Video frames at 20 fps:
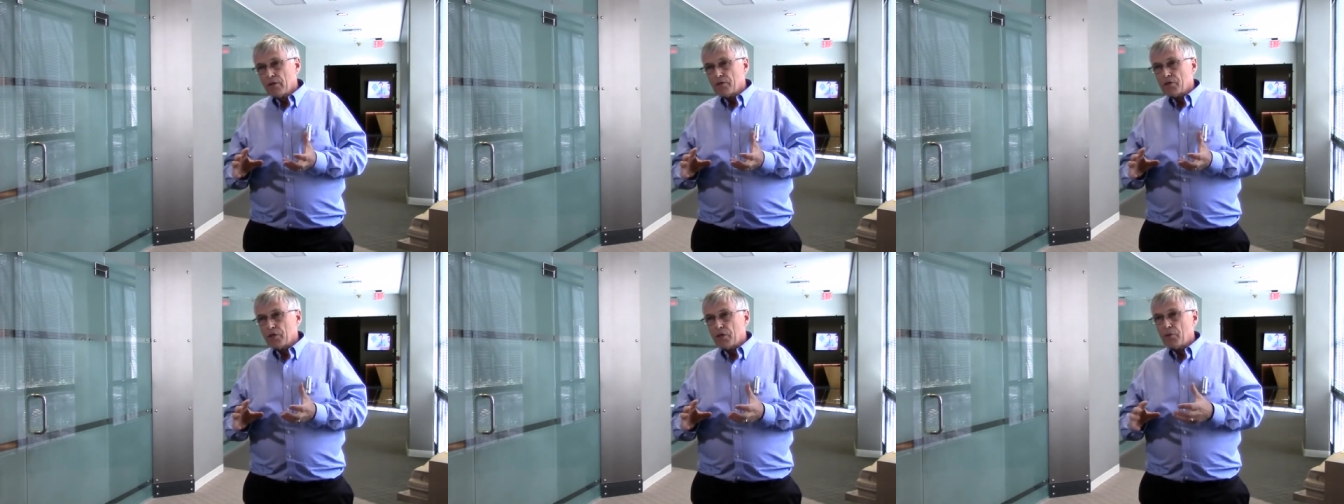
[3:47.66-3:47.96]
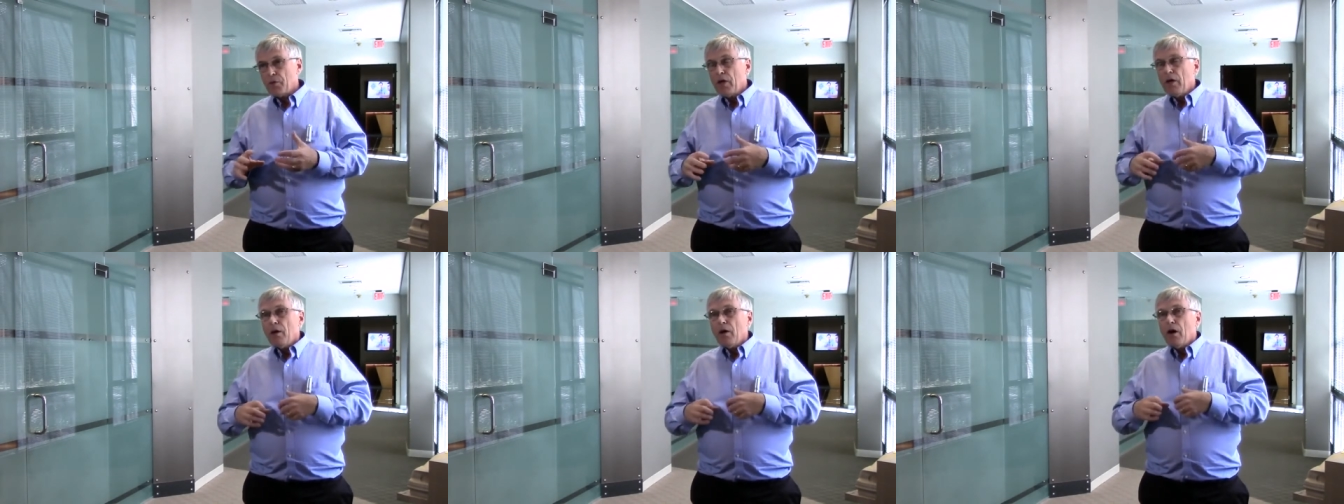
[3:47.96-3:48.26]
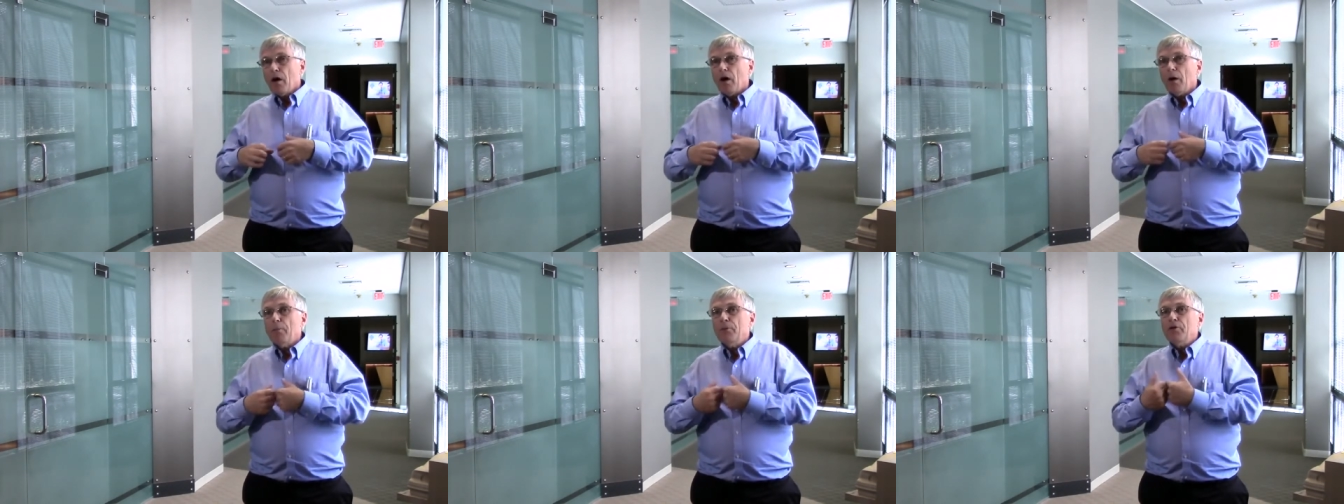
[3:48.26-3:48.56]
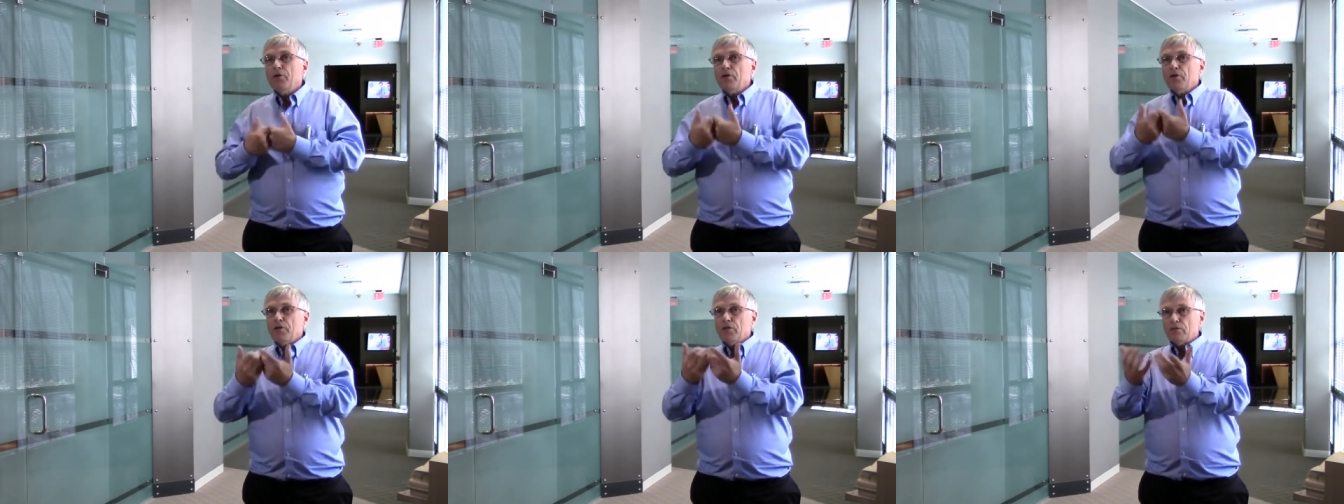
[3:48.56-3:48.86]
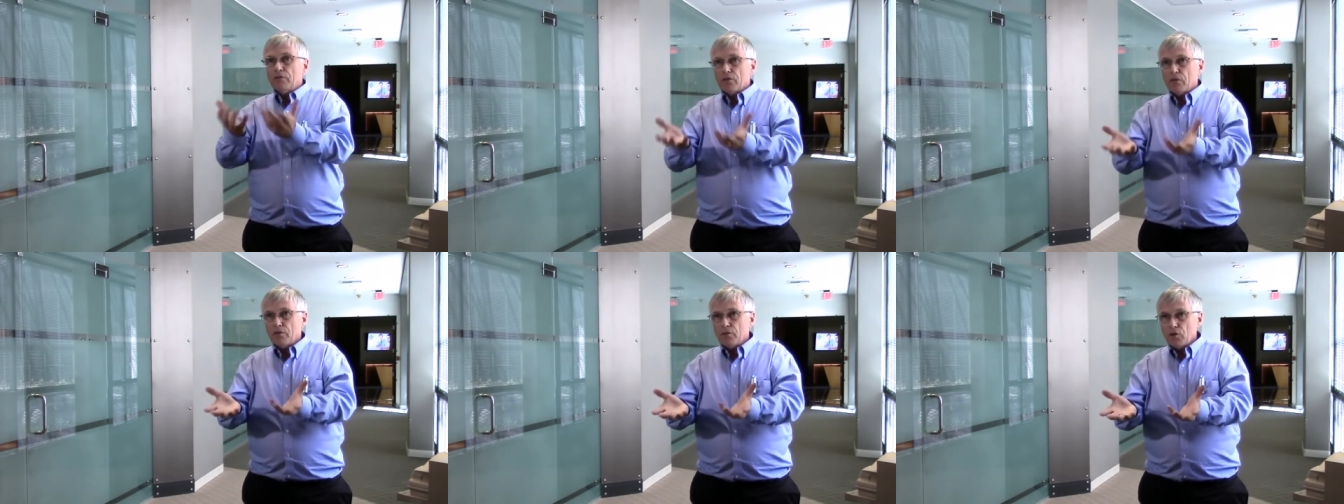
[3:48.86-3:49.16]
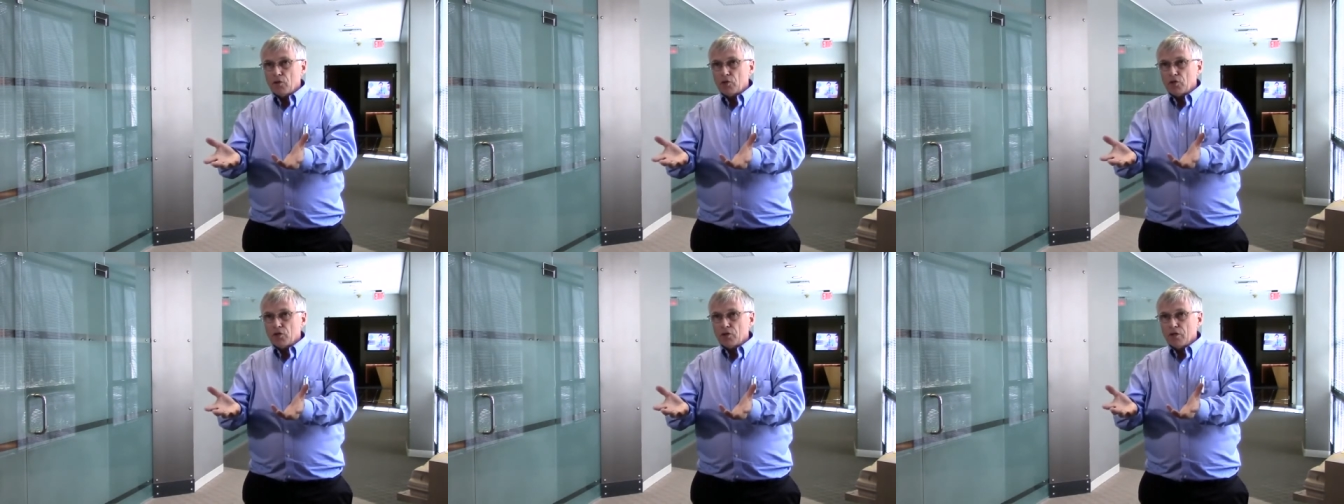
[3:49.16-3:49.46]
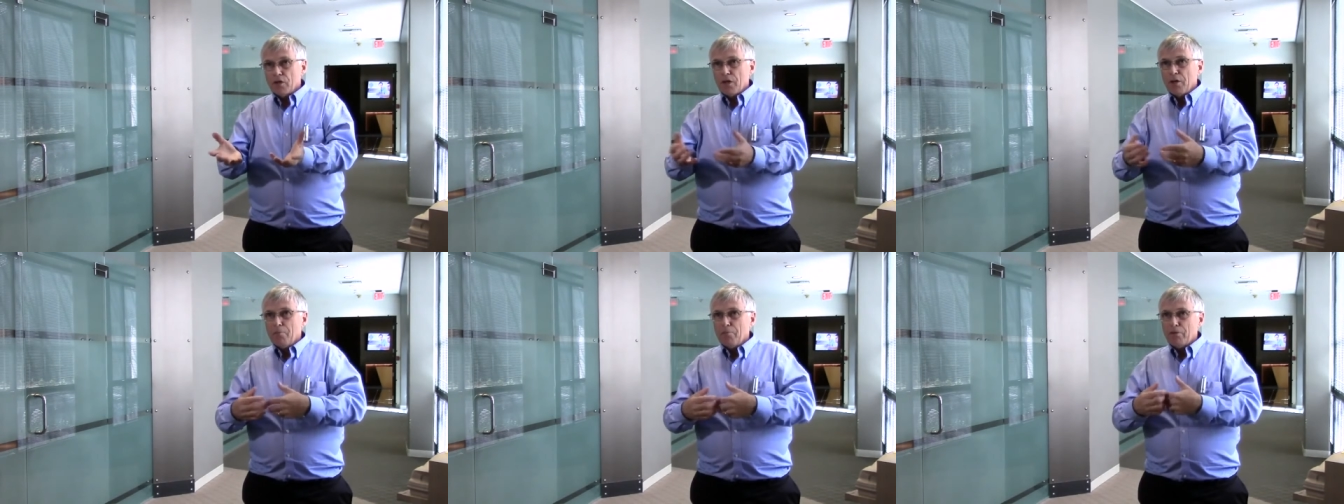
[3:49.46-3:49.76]
So opportunities for the
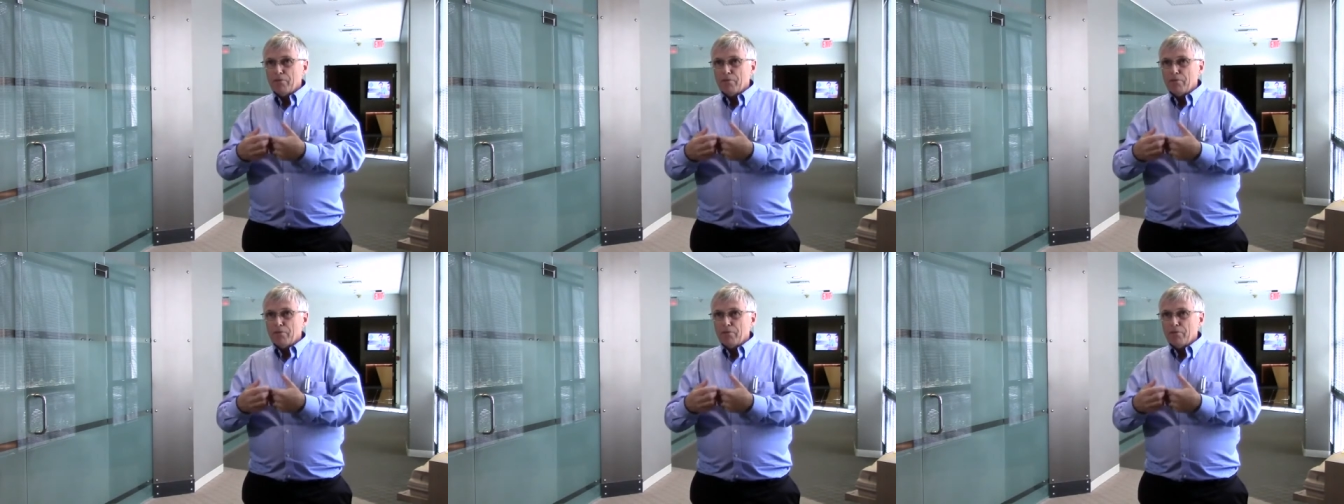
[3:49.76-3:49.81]
future,